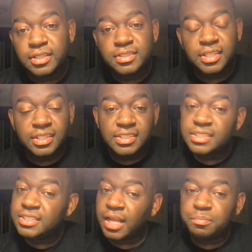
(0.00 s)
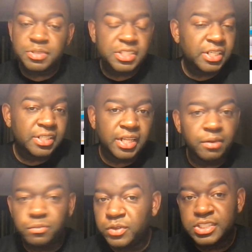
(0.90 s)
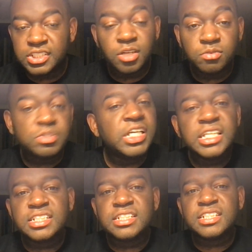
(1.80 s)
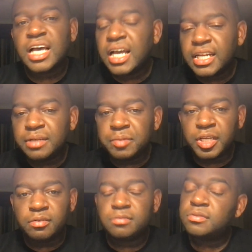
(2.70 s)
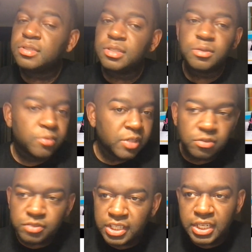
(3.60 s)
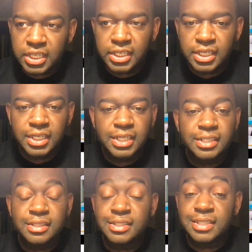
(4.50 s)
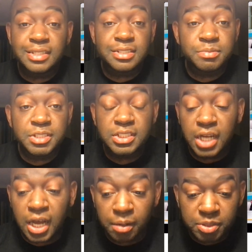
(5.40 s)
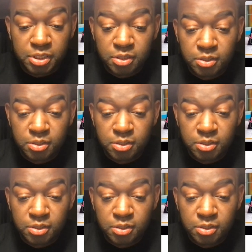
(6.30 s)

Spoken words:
See, this is the type of shit that we just don't need in society, man. We don't need it. This has to be stopped.